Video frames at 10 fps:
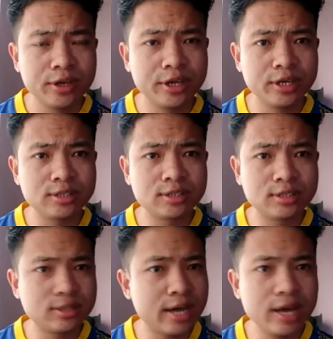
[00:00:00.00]
its
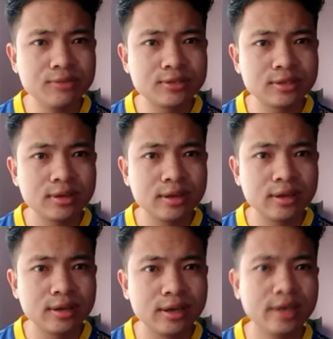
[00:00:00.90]
types
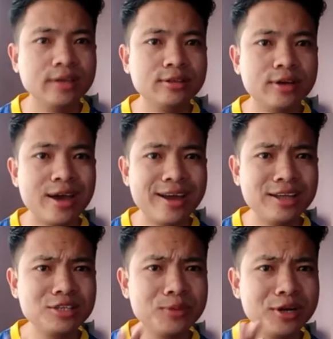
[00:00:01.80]
and the
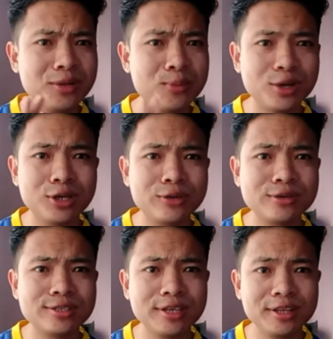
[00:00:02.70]
arrangement of
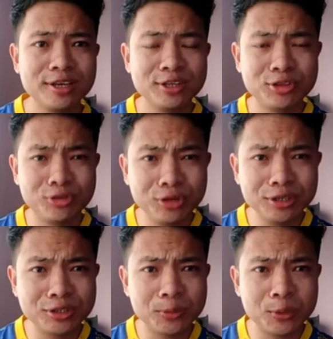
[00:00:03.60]
molecules in three
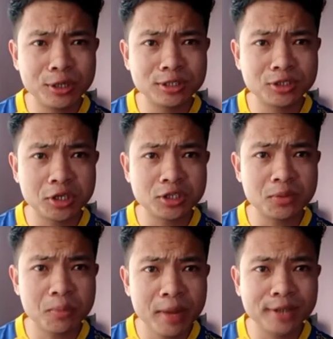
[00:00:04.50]
different states of
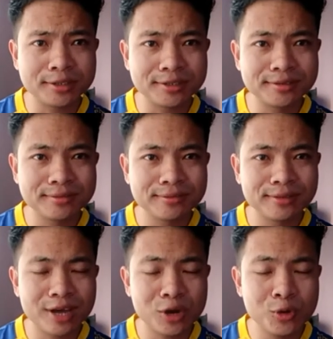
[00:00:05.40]
the matter.
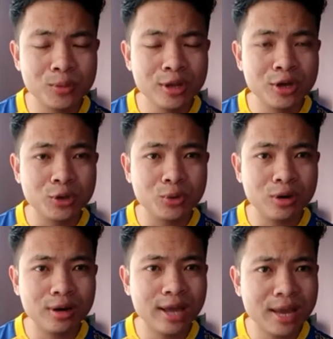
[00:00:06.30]
I hope you
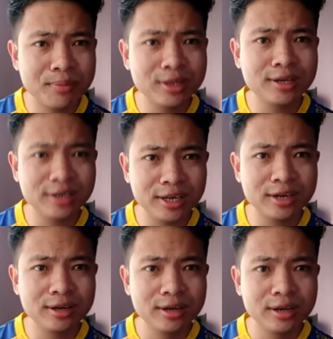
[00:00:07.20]
all have been
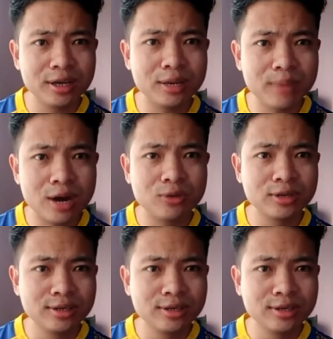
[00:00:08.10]
clear about